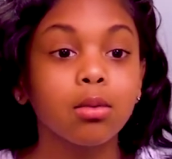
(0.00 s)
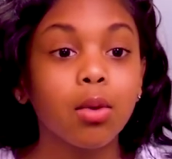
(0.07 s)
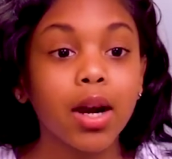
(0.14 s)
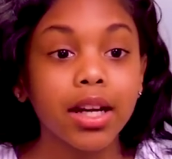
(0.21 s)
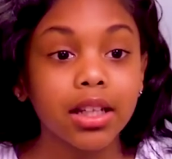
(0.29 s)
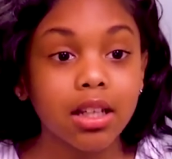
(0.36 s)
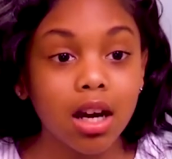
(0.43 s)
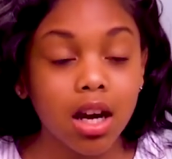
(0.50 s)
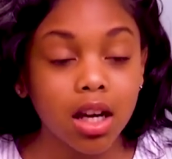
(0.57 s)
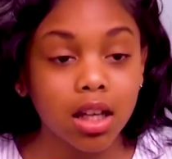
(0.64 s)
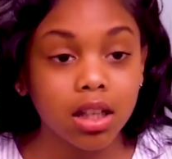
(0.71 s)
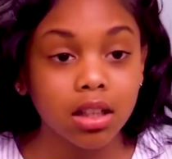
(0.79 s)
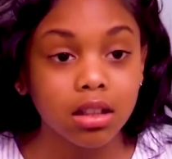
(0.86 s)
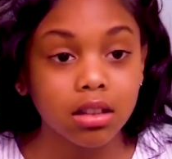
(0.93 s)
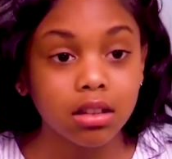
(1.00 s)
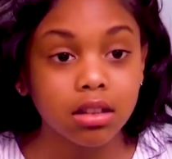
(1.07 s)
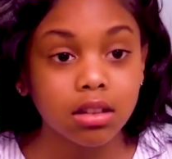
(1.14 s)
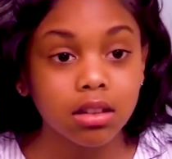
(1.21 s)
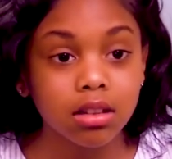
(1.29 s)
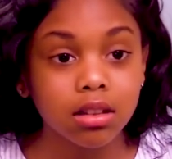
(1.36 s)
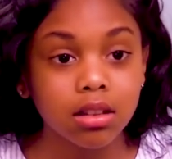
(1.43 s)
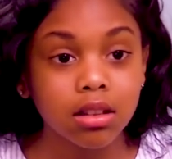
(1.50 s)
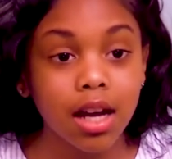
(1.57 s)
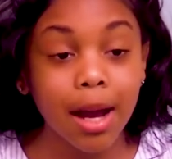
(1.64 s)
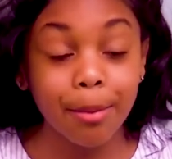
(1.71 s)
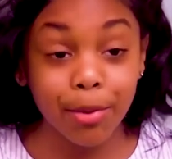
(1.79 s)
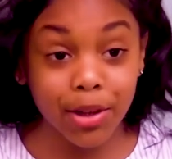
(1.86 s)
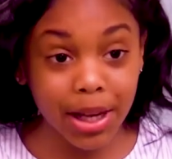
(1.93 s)
Why not?
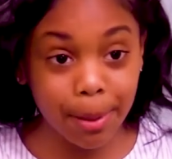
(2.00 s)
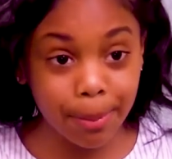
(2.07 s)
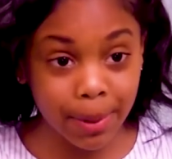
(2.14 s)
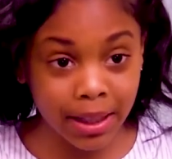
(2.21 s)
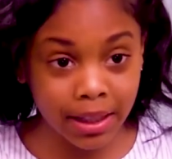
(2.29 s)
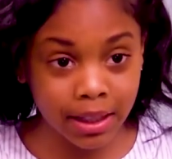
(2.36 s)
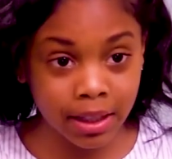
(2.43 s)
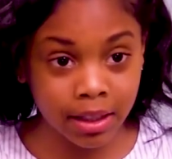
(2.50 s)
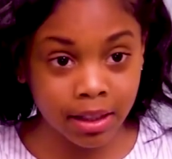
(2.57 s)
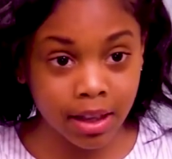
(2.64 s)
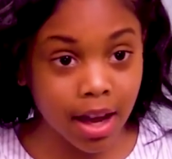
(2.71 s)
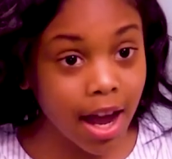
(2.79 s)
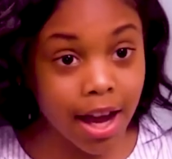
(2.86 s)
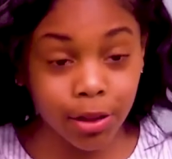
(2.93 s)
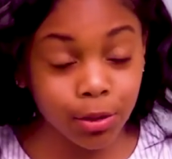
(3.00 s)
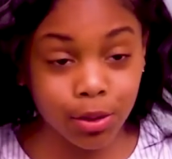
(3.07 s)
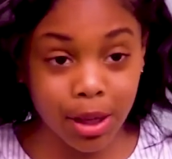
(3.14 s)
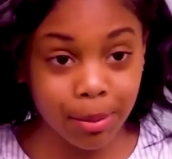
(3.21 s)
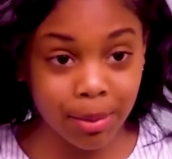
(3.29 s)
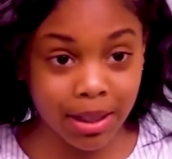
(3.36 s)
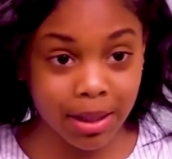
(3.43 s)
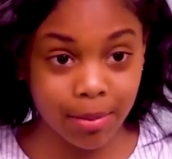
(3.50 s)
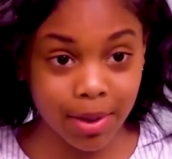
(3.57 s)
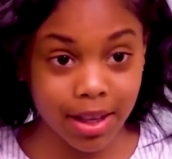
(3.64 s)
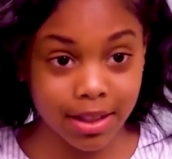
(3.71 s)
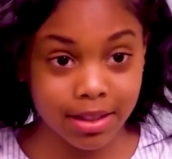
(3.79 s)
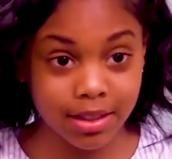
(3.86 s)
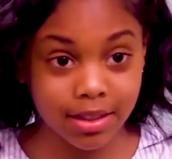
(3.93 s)
I'm good at baking. I do not make a
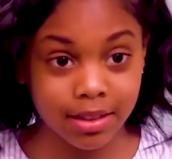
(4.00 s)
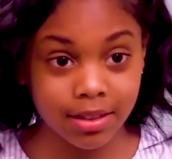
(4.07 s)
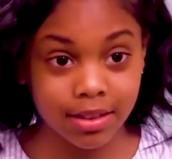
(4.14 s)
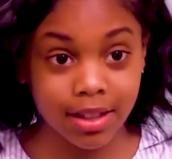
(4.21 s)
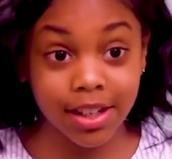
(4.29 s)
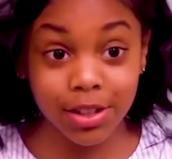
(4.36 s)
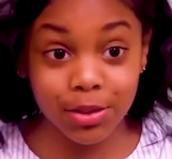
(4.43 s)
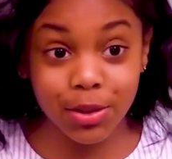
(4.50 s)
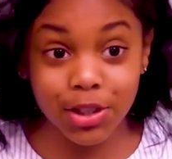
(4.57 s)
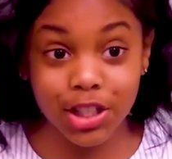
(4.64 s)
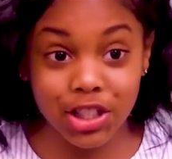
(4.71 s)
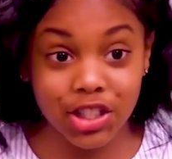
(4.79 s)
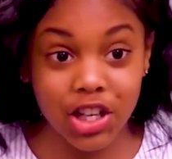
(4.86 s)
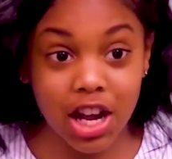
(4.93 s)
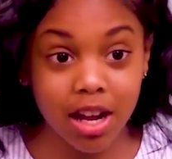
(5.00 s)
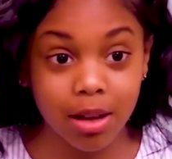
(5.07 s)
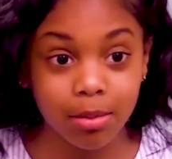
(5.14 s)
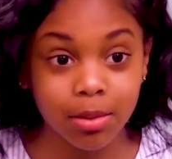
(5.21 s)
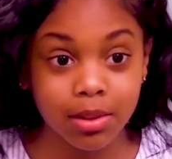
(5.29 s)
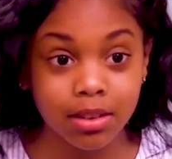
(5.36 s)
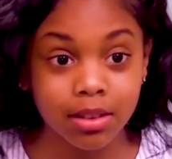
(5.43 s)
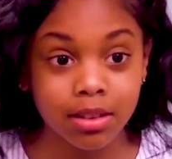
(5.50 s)
mess. I do a good job.